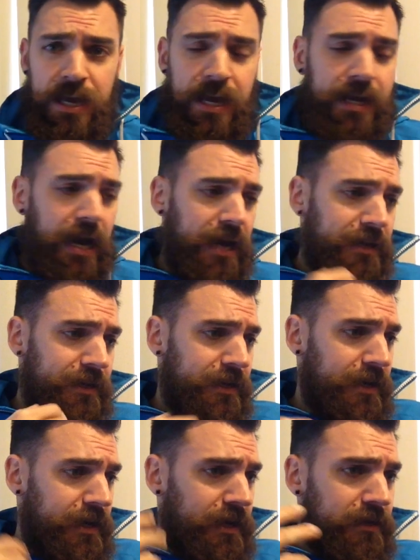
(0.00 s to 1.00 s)
and kind of
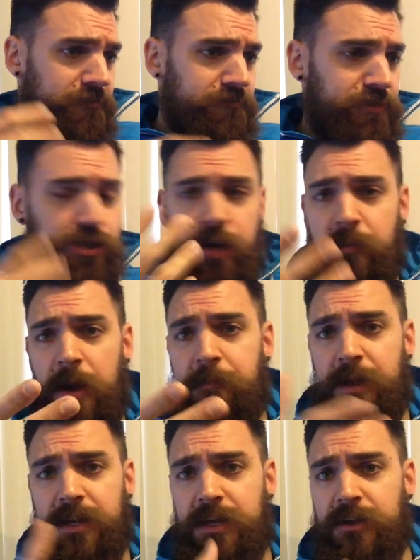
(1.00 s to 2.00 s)
uh, share my
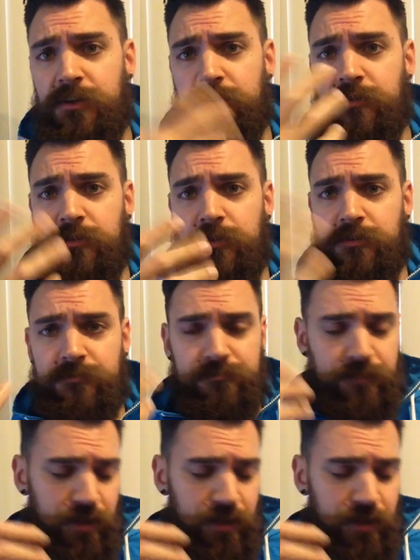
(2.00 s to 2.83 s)
opinion or, or,